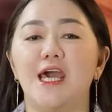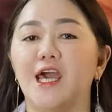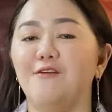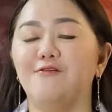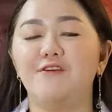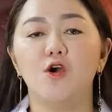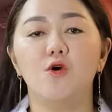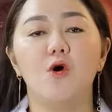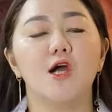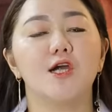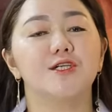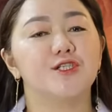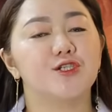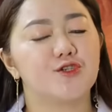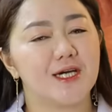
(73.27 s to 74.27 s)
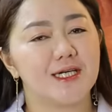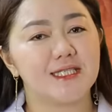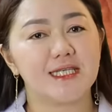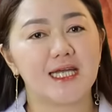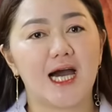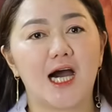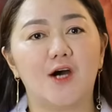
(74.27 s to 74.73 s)
If you are
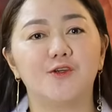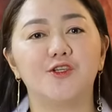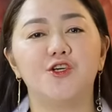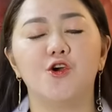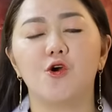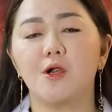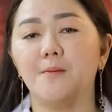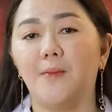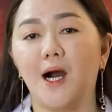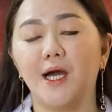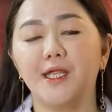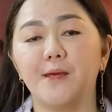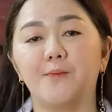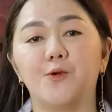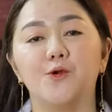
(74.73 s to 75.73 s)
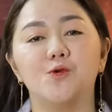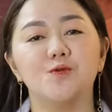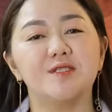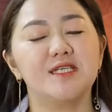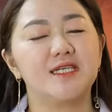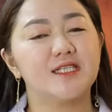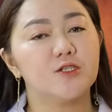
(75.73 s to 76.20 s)
stressed out, your body
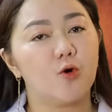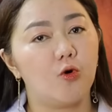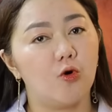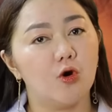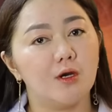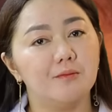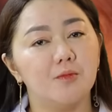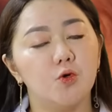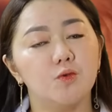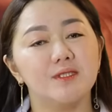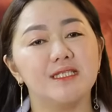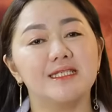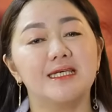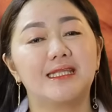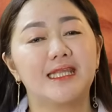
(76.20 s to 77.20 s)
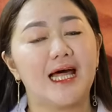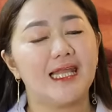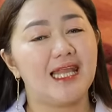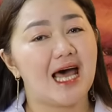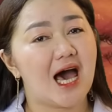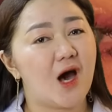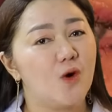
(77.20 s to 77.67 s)
produces hormones that
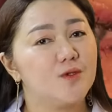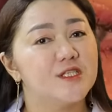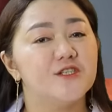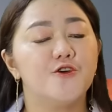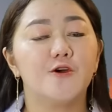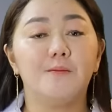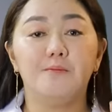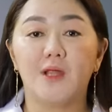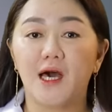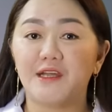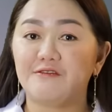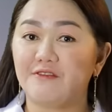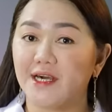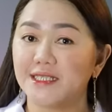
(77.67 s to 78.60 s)
allows your blood